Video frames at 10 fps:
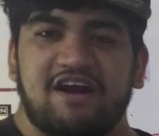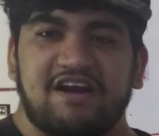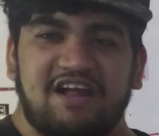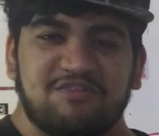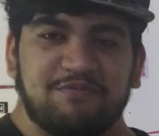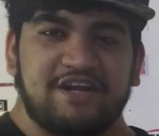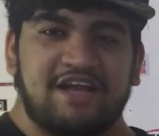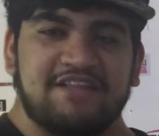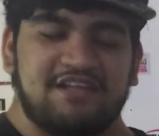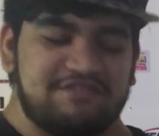a transmitter
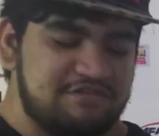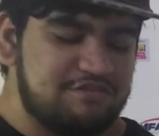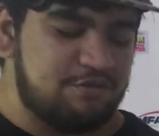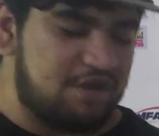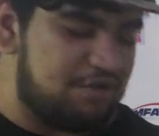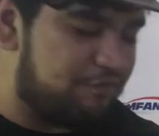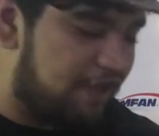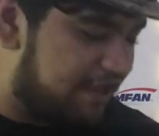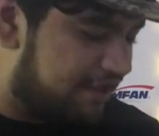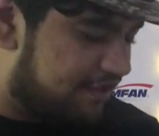like this is you can
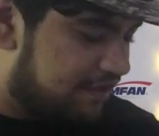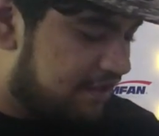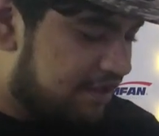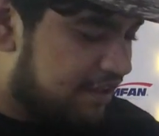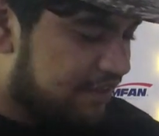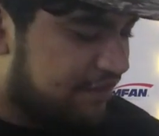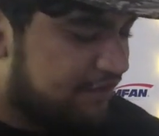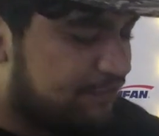fly these